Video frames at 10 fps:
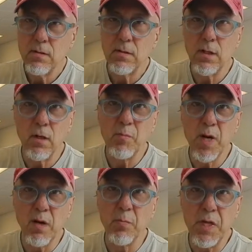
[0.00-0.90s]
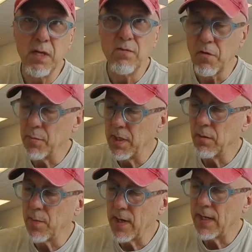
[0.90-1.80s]
you know, a bigger bead for bigger
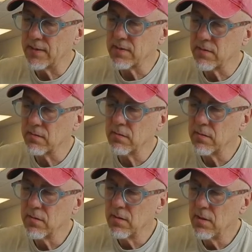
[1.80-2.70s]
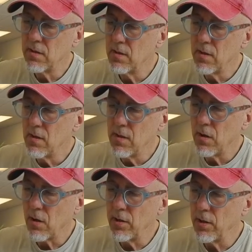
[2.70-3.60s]
pots,
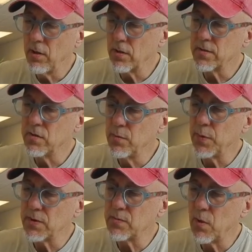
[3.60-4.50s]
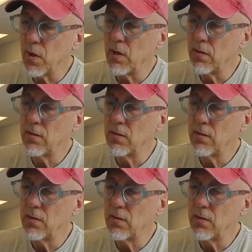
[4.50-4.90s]
or you can go super small.